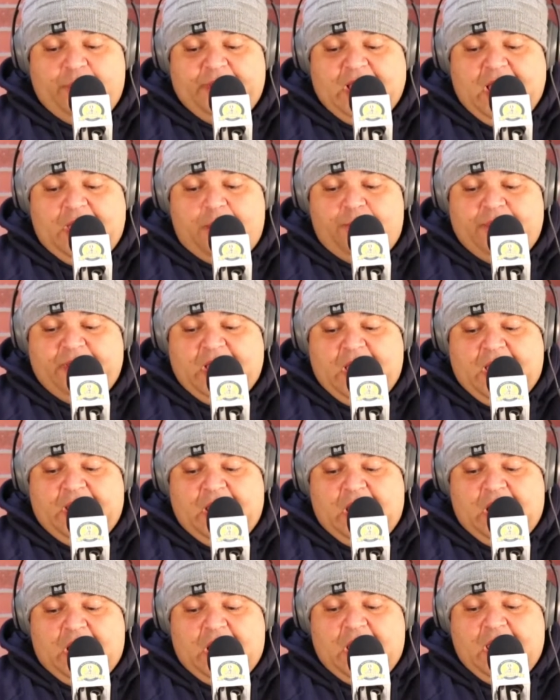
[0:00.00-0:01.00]
We got
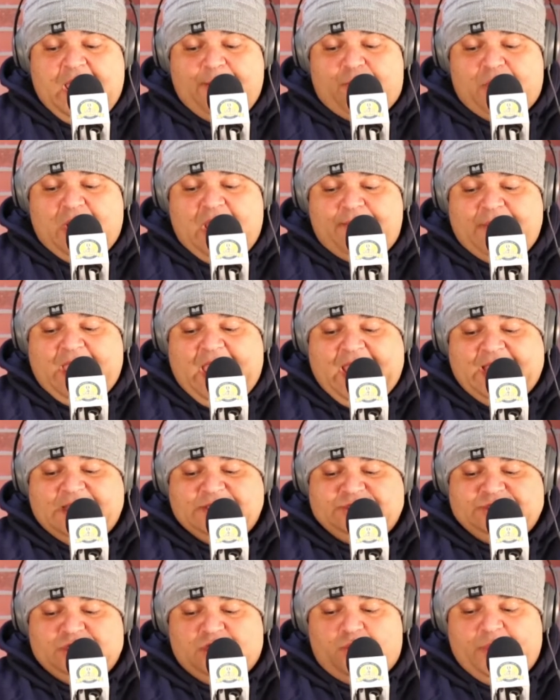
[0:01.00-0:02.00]
Abraham
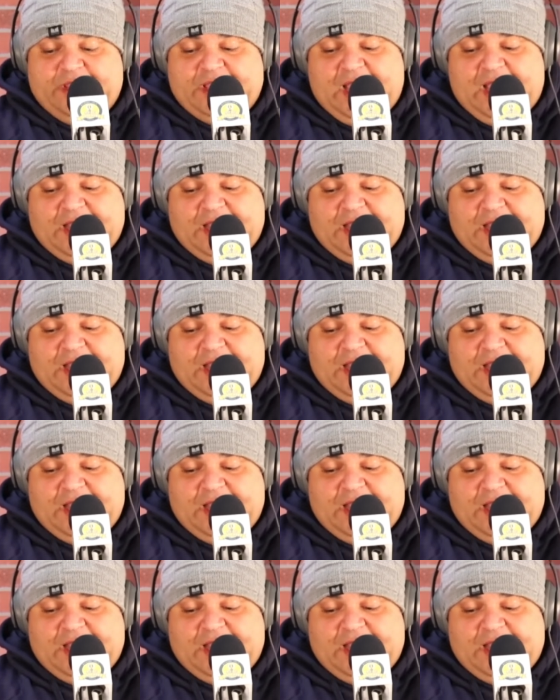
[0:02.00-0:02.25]
Answer. We got